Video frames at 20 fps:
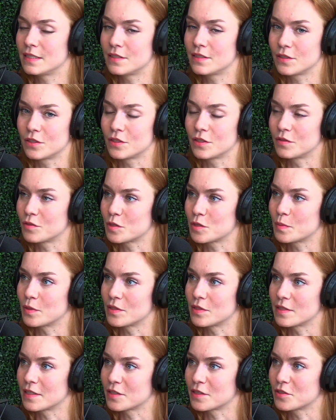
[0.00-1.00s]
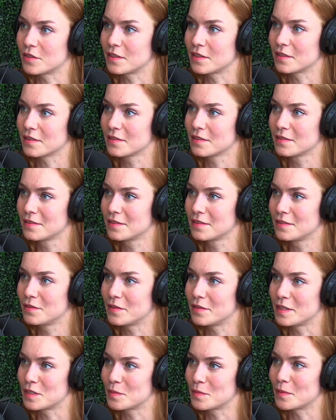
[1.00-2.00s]
That's a good response, actually.
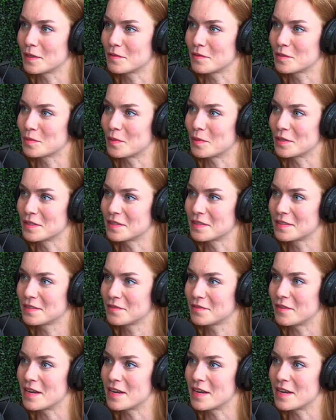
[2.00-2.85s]
Very smart response,